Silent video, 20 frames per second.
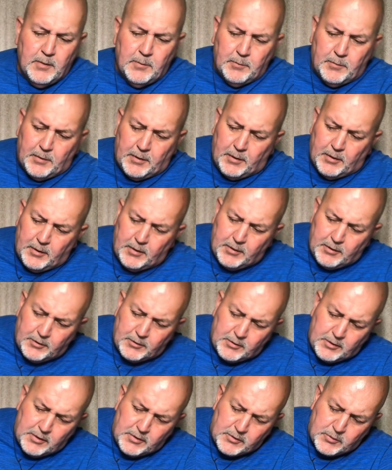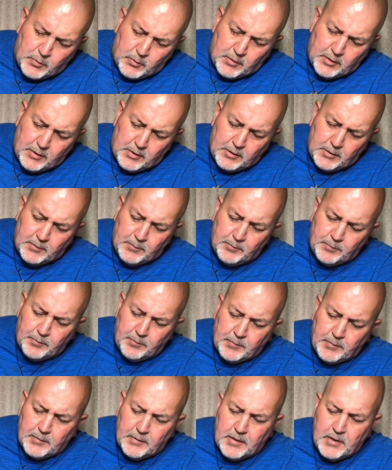But here is where
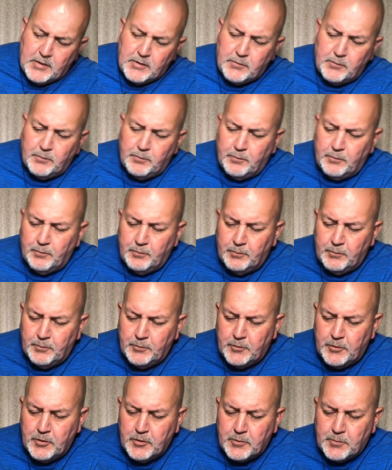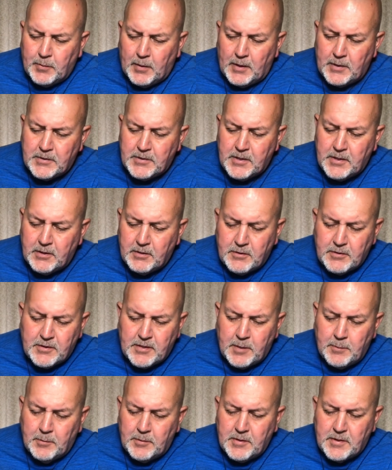these 2 spots here, and
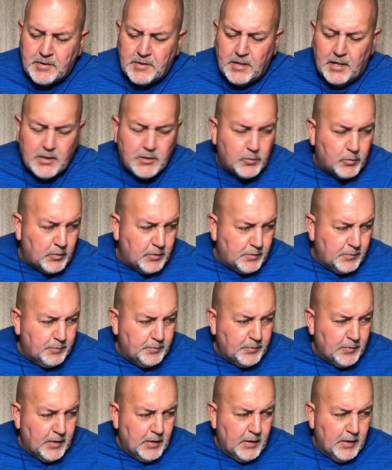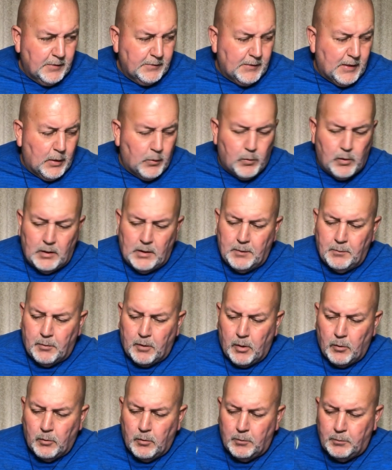same on this side, is where that wheelie bar
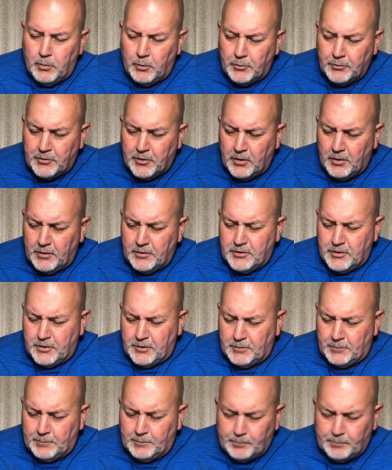will bolt onto.